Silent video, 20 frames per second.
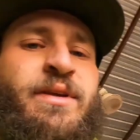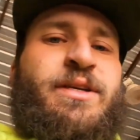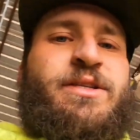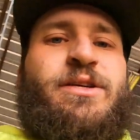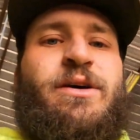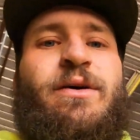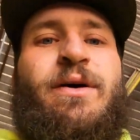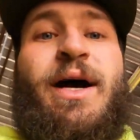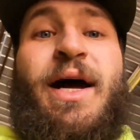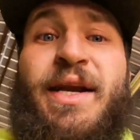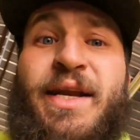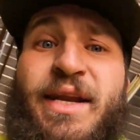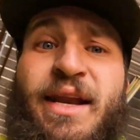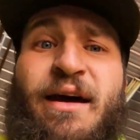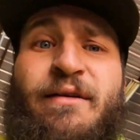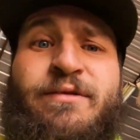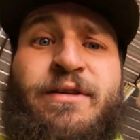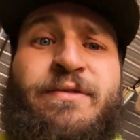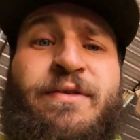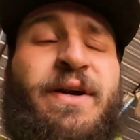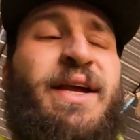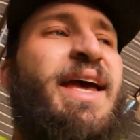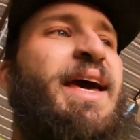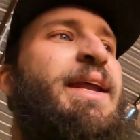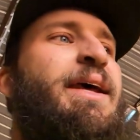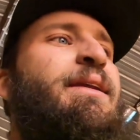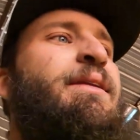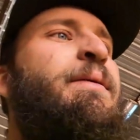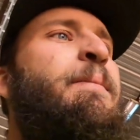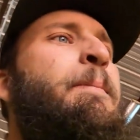So I didn't have to
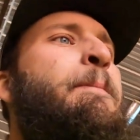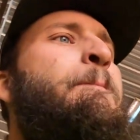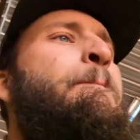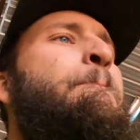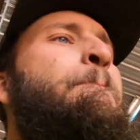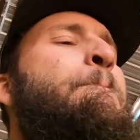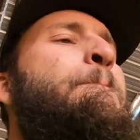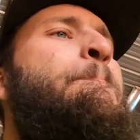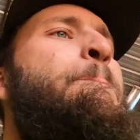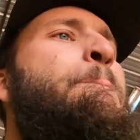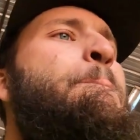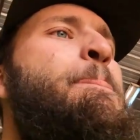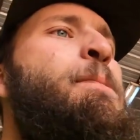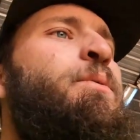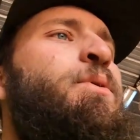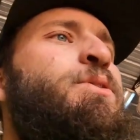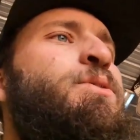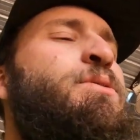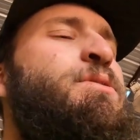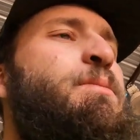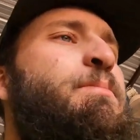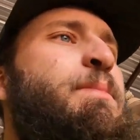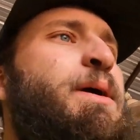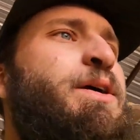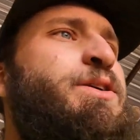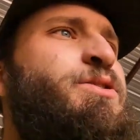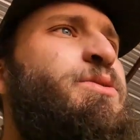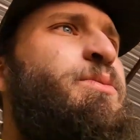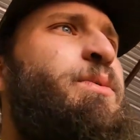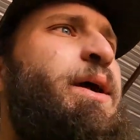forget it, which is a
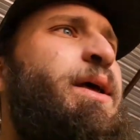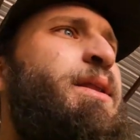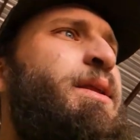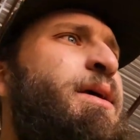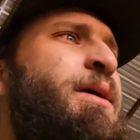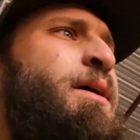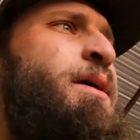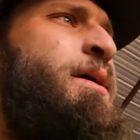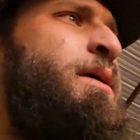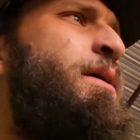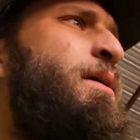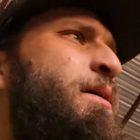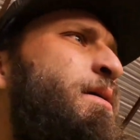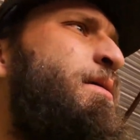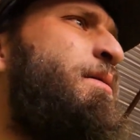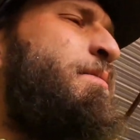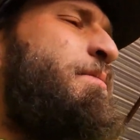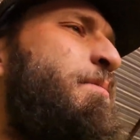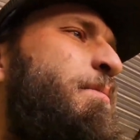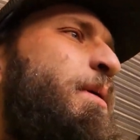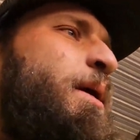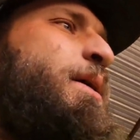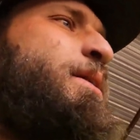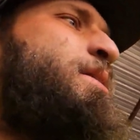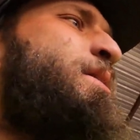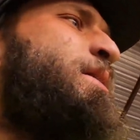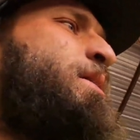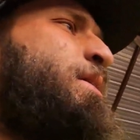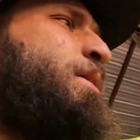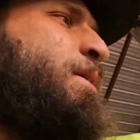major win.
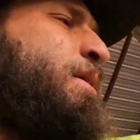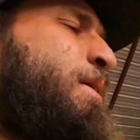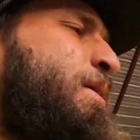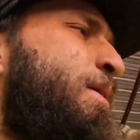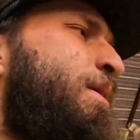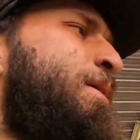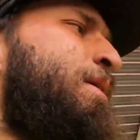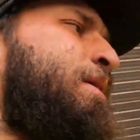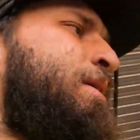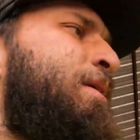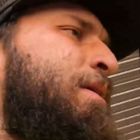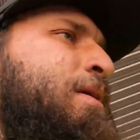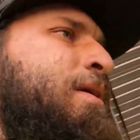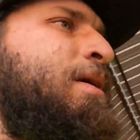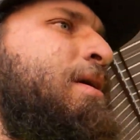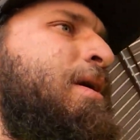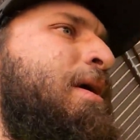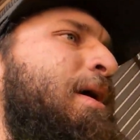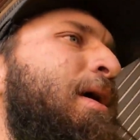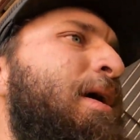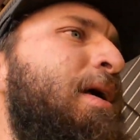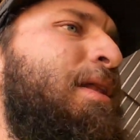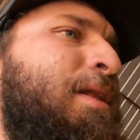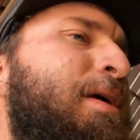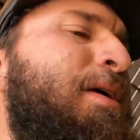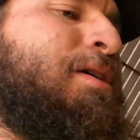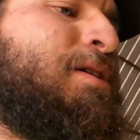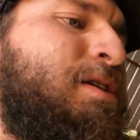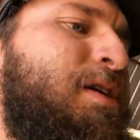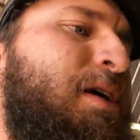But yeah,
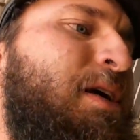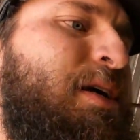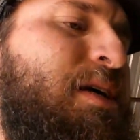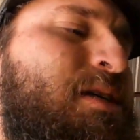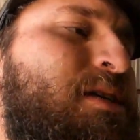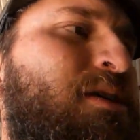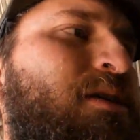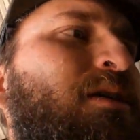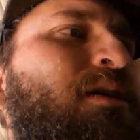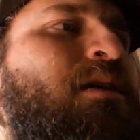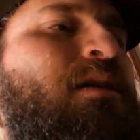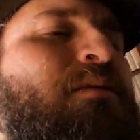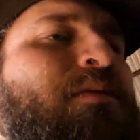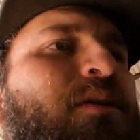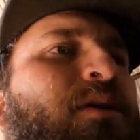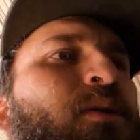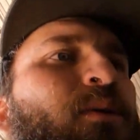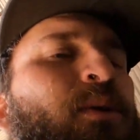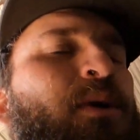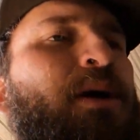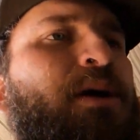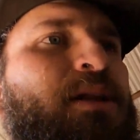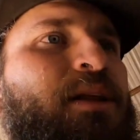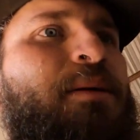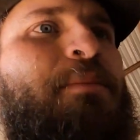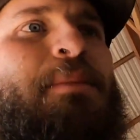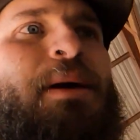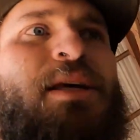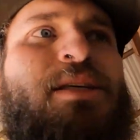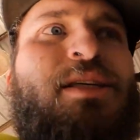there she is in all of her
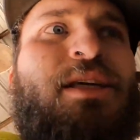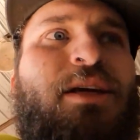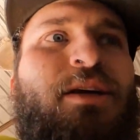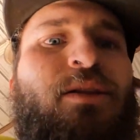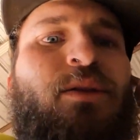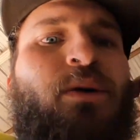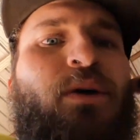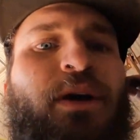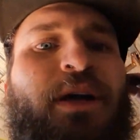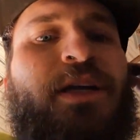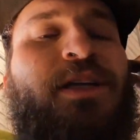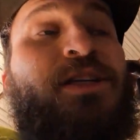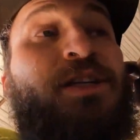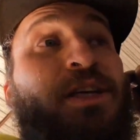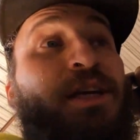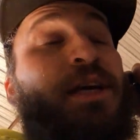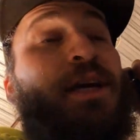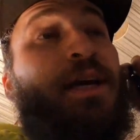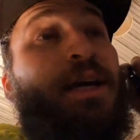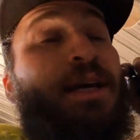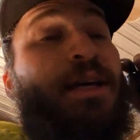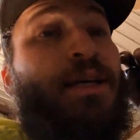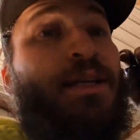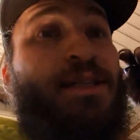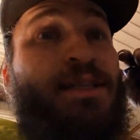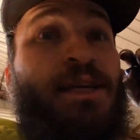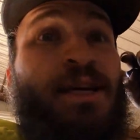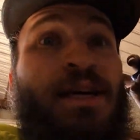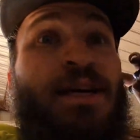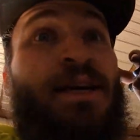oily, messy glory. She
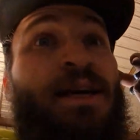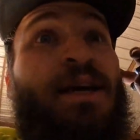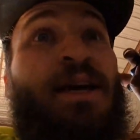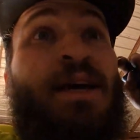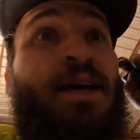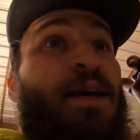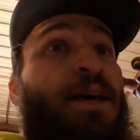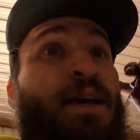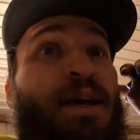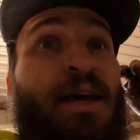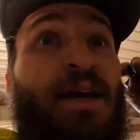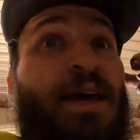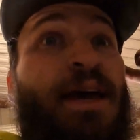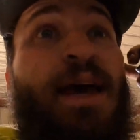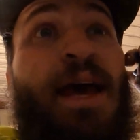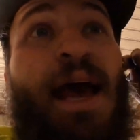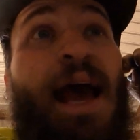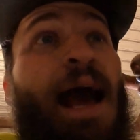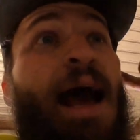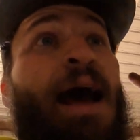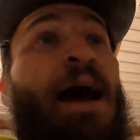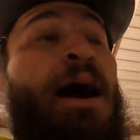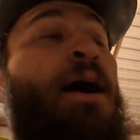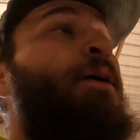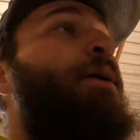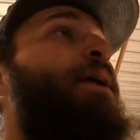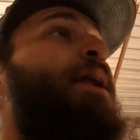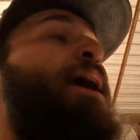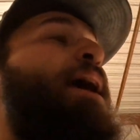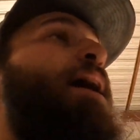is
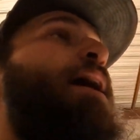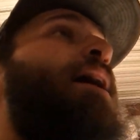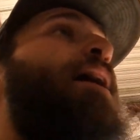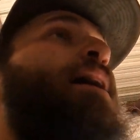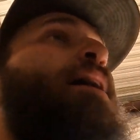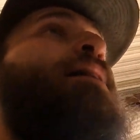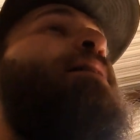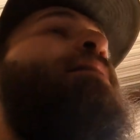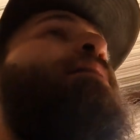out of there.